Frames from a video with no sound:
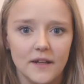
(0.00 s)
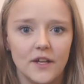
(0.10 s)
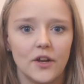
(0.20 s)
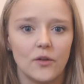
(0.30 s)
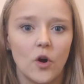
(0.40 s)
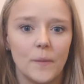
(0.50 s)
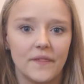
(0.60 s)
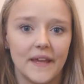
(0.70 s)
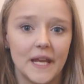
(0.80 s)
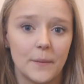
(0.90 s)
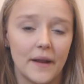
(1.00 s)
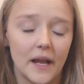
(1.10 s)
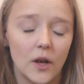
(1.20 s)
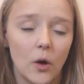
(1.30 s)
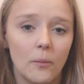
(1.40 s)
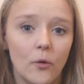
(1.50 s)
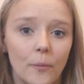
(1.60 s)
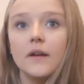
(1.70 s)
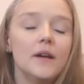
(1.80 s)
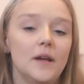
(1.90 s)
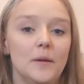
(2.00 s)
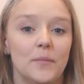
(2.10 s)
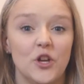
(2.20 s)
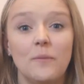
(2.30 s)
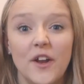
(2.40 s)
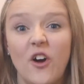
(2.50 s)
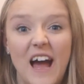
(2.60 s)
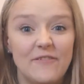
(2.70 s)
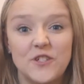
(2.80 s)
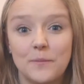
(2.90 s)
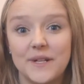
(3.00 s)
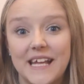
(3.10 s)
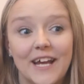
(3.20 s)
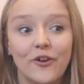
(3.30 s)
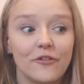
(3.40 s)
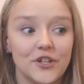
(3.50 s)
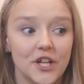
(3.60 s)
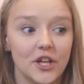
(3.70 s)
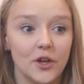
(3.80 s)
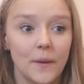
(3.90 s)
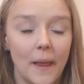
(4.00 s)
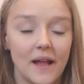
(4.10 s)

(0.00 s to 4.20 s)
you know, got me thinking about it a lot more. But you might not have somebody encouraging you, and